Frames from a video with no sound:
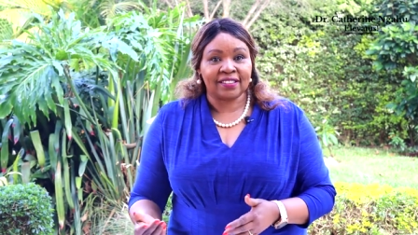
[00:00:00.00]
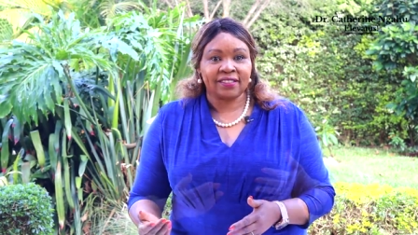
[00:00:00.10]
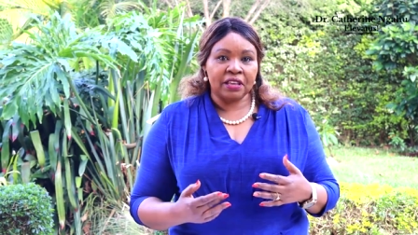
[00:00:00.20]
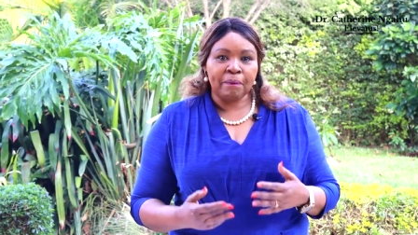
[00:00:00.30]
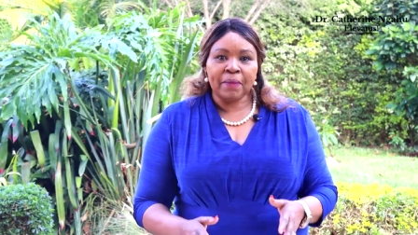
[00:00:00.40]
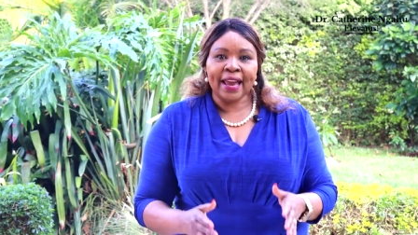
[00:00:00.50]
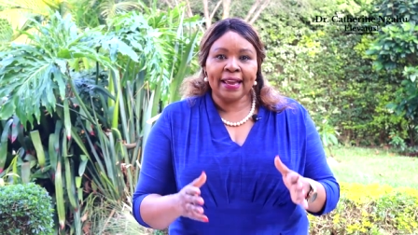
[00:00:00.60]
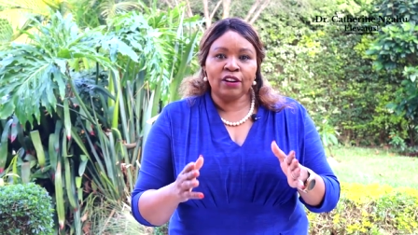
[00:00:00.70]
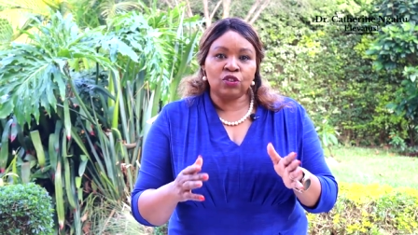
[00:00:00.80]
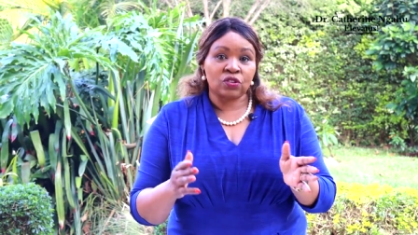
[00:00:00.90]
The
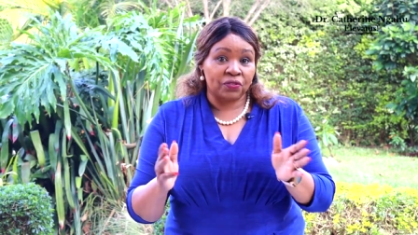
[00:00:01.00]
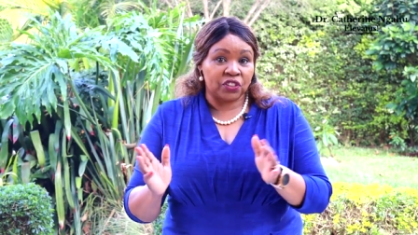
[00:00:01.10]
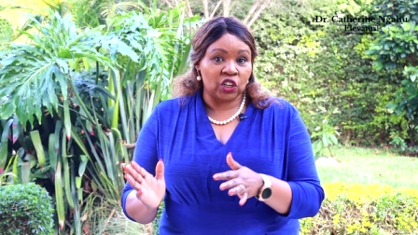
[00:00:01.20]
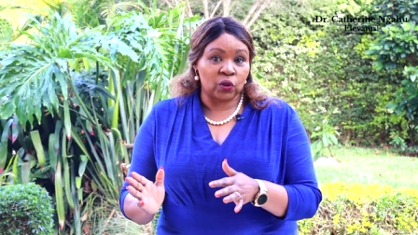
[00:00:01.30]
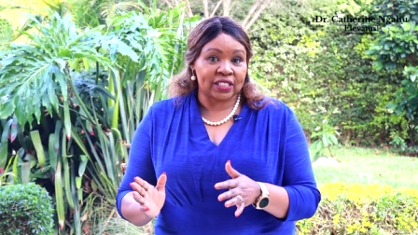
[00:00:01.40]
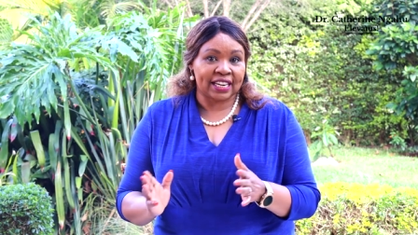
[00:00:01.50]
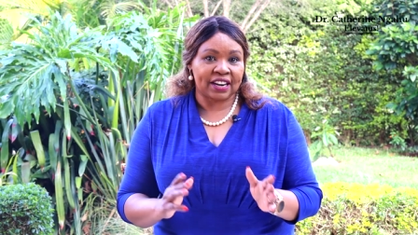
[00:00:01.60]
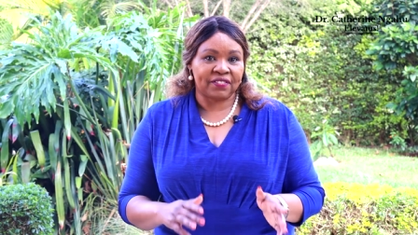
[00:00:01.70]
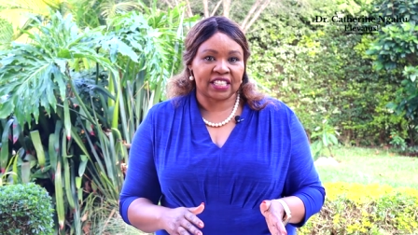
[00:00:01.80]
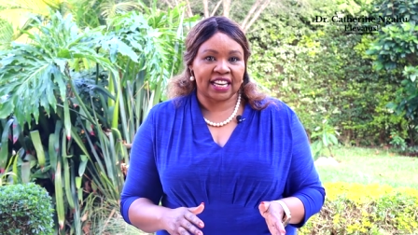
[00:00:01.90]
main use of jingles in
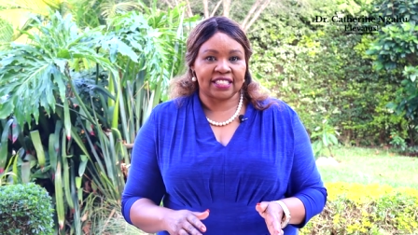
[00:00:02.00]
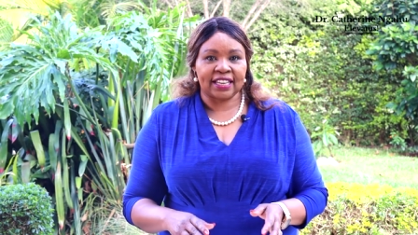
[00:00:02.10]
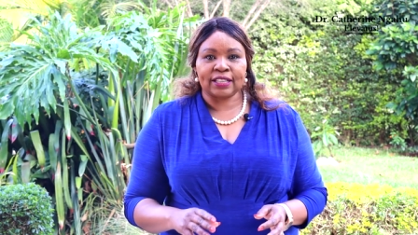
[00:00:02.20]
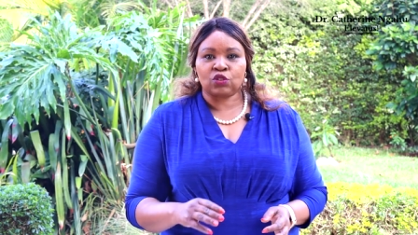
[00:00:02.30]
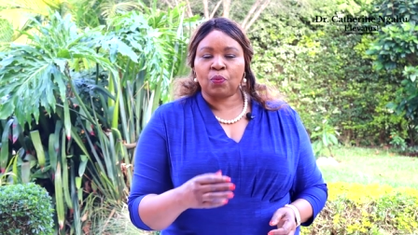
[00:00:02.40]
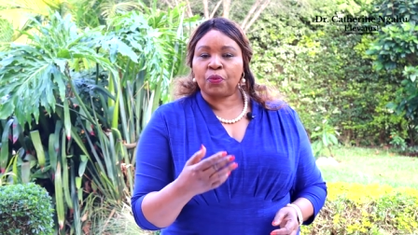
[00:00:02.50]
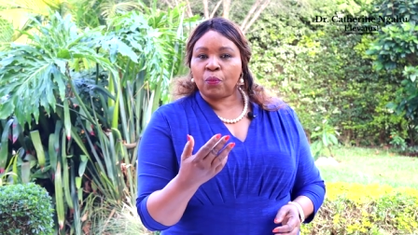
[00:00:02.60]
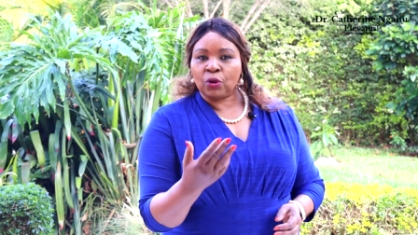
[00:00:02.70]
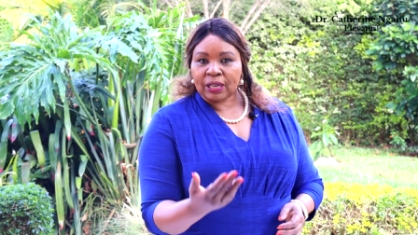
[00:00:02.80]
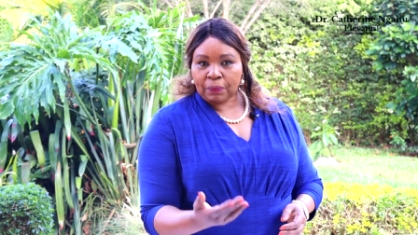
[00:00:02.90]
advertising is to
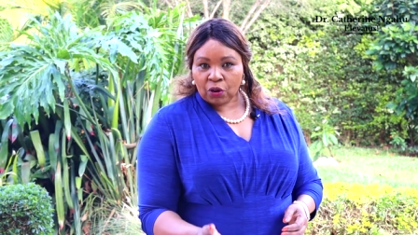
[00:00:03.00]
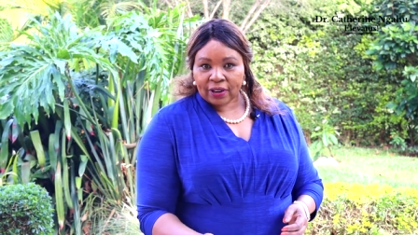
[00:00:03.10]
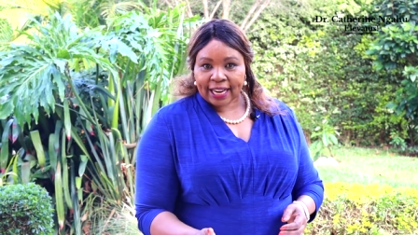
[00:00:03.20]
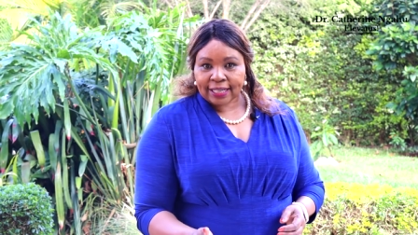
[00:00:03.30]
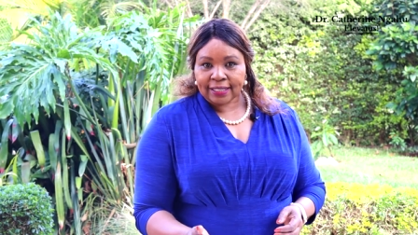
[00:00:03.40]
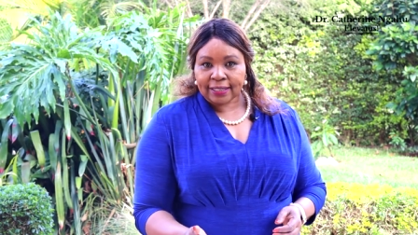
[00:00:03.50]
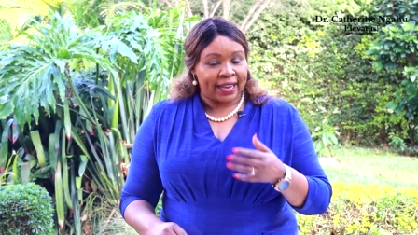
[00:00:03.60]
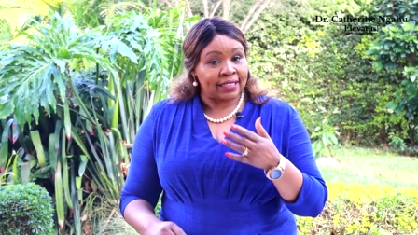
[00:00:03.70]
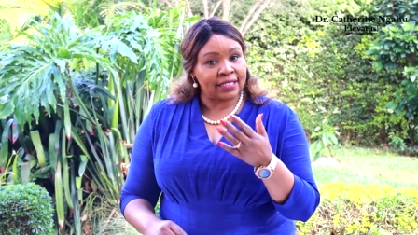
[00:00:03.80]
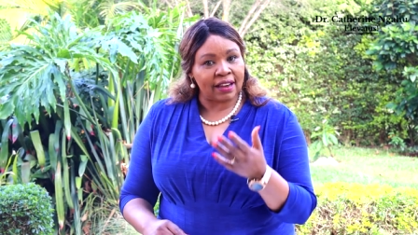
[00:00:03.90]
promote a product,
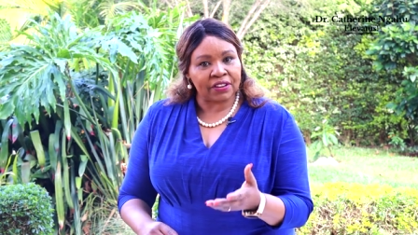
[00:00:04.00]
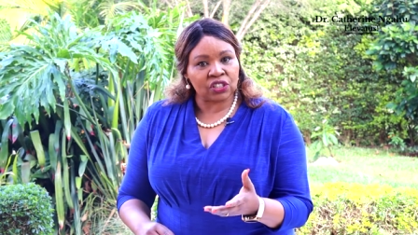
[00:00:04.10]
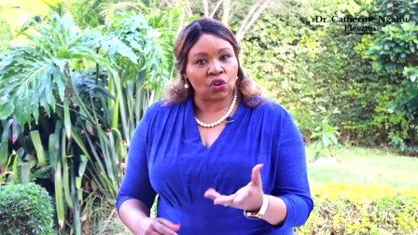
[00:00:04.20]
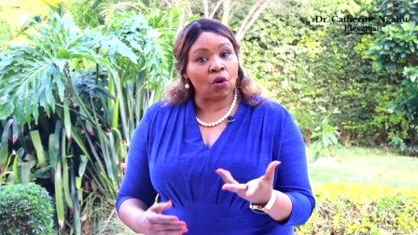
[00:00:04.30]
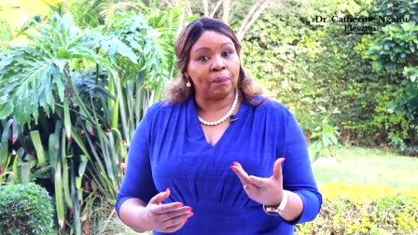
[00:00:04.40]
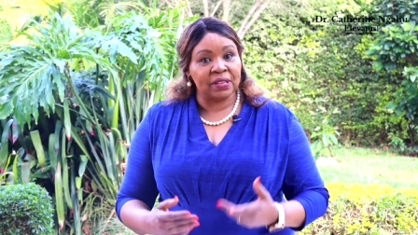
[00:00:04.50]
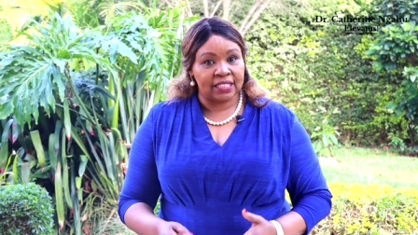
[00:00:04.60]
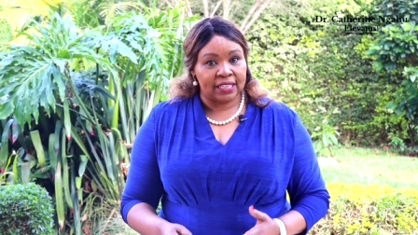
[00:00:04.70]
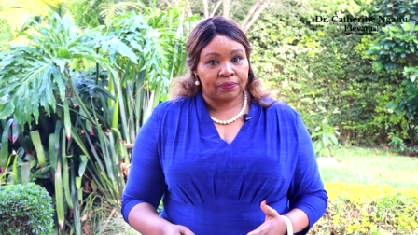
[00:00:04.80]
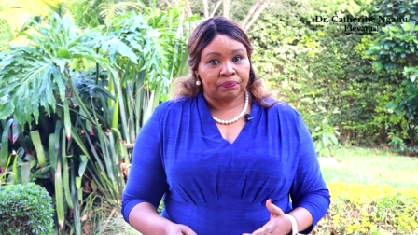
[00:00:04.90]
a service, or
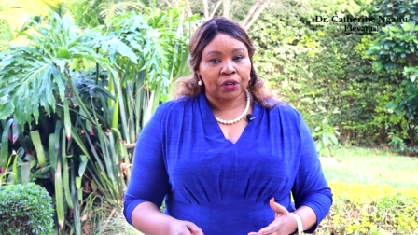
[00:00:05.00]
business.